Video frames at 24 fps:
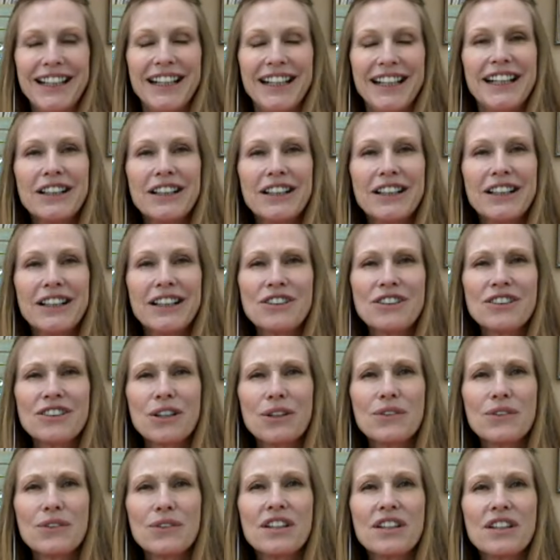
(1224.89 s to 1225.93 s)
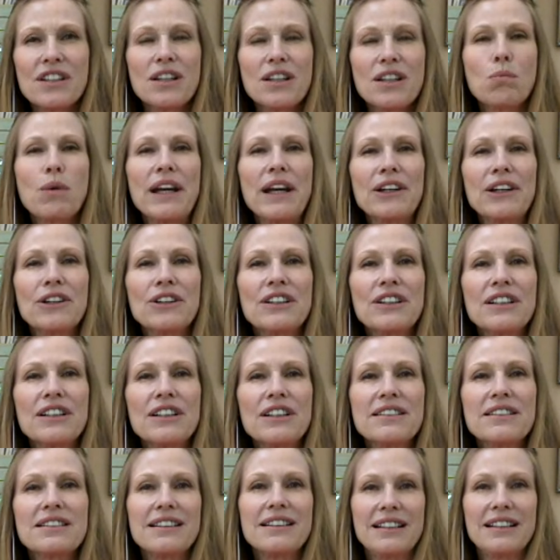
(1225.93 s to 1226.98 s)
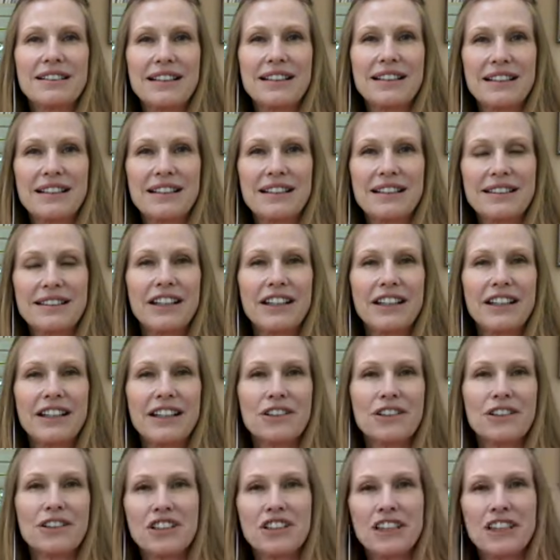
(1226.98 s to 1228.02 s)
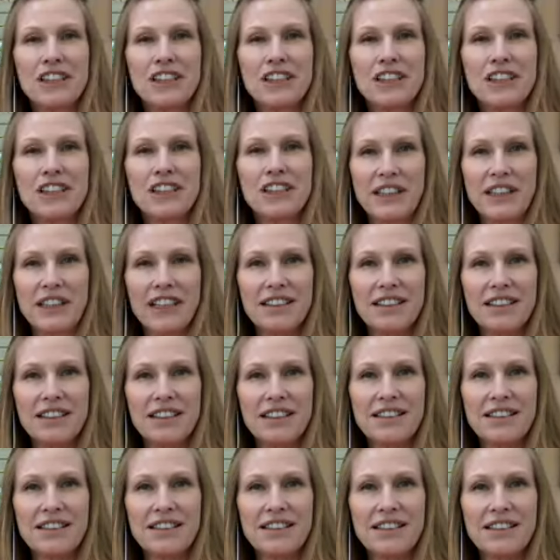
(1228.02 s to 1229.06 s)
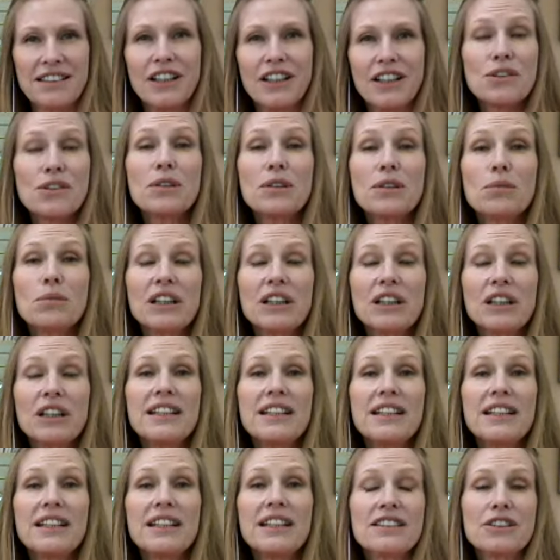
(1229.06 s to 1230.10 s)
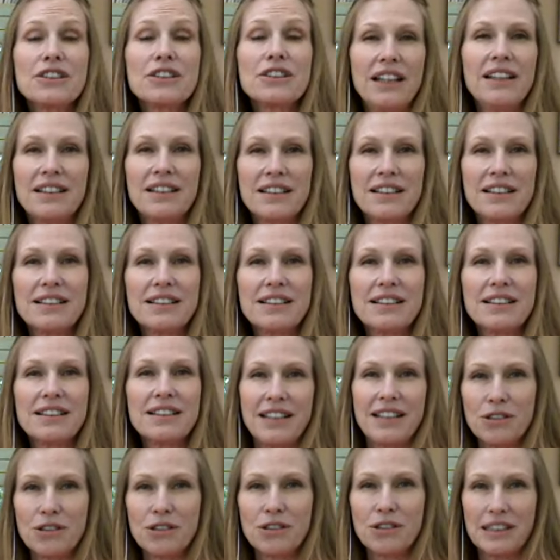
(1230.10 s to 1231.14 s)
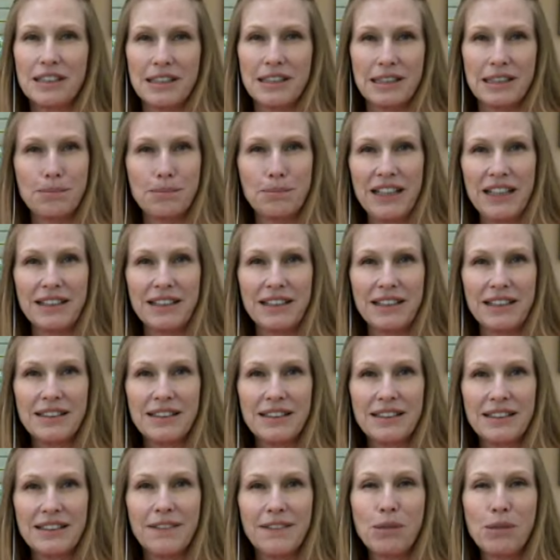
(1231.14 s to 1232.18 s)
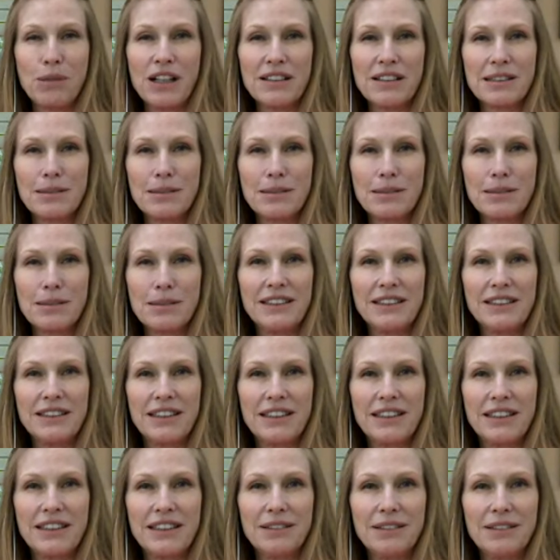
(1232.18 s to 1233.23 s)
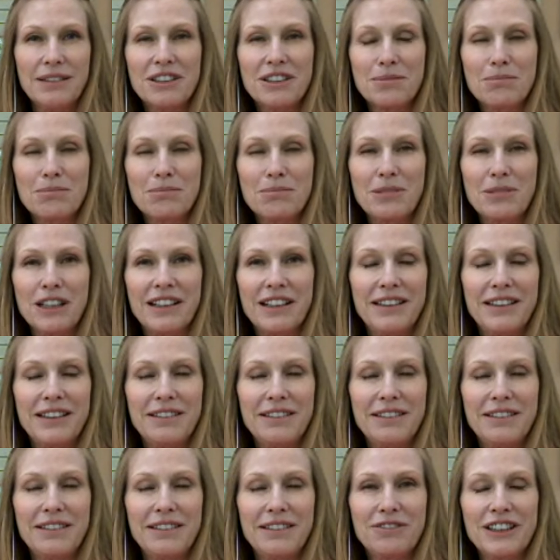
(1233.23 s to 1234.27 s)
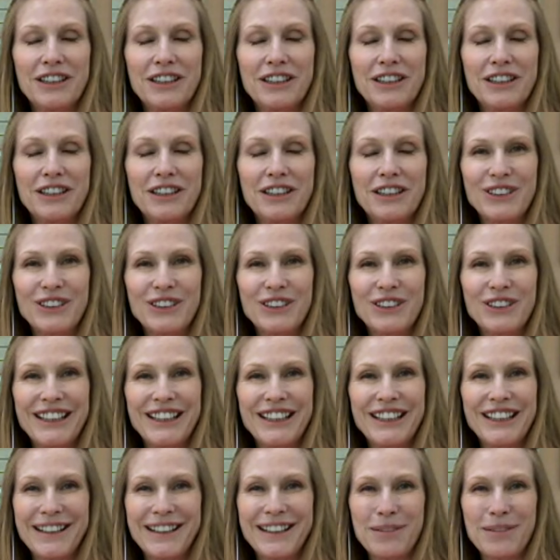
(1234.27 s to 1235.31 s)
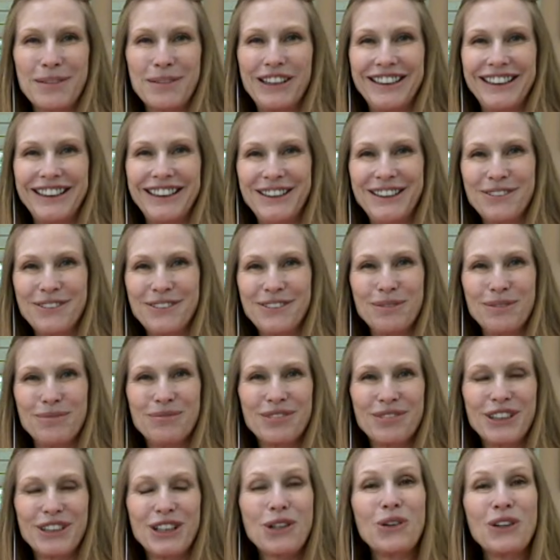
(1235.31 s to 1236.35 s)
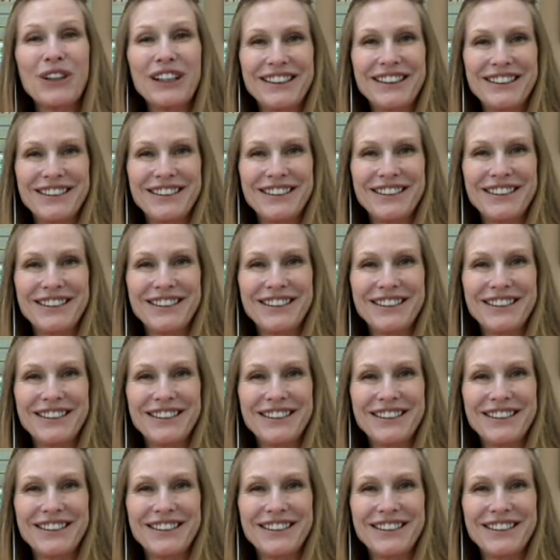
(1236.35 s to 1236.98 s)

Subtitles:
And also the awareness that this energy creates. So it really is creating this sacred space of possibility, which my friend and mentor Kathleen Berry Ingram coined.